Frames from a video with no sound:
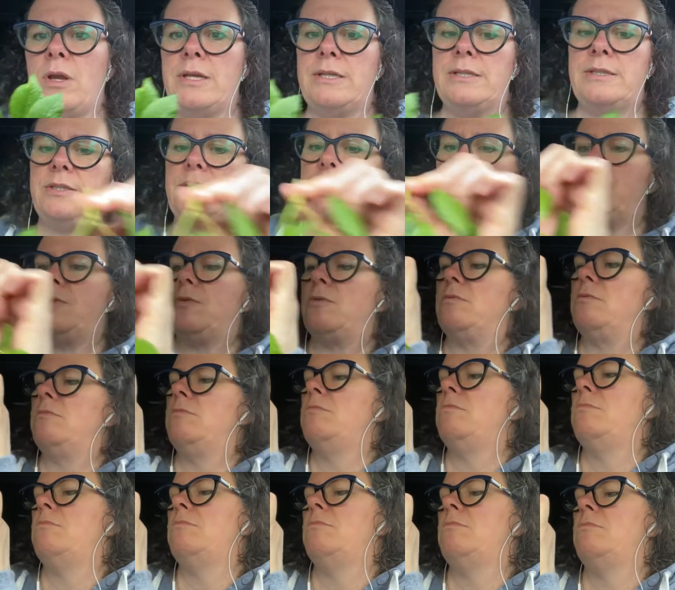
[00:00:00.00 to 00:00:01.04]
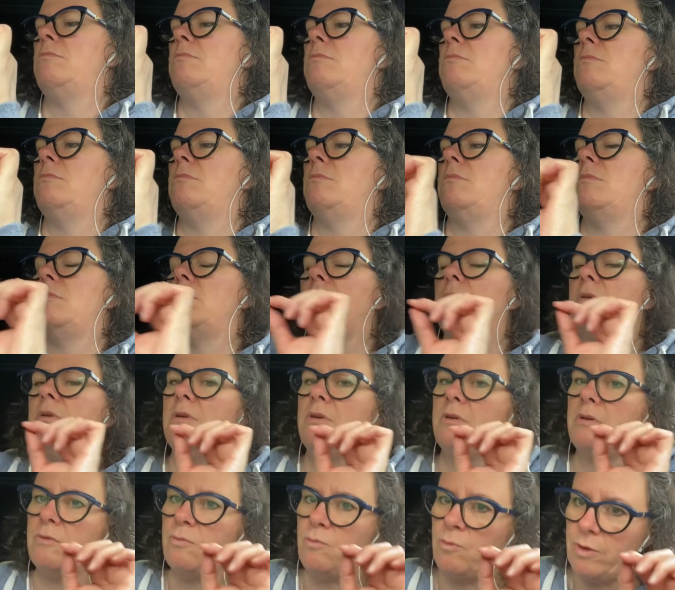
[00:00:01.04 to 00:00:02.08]
it to do,
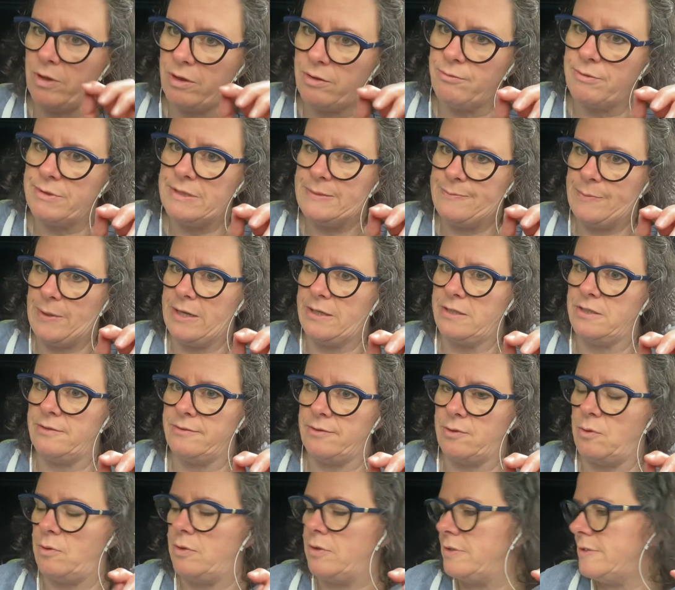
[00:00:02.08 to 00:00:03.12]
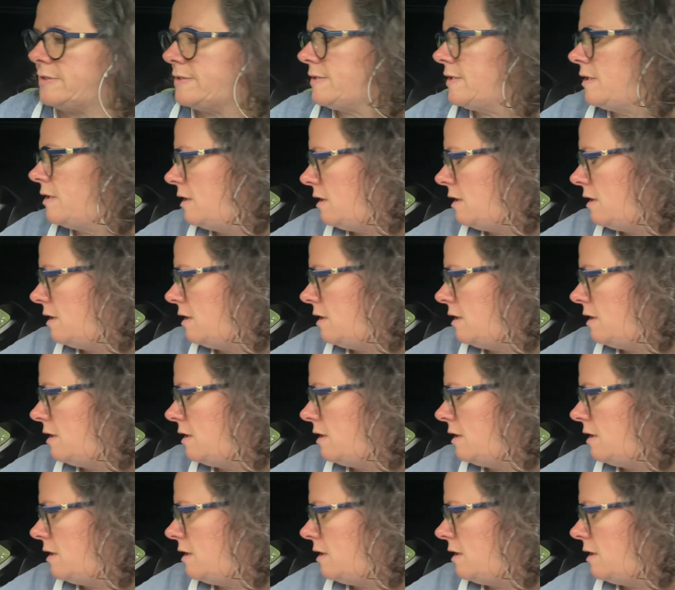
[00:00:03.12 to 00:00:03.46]
with respect, of course.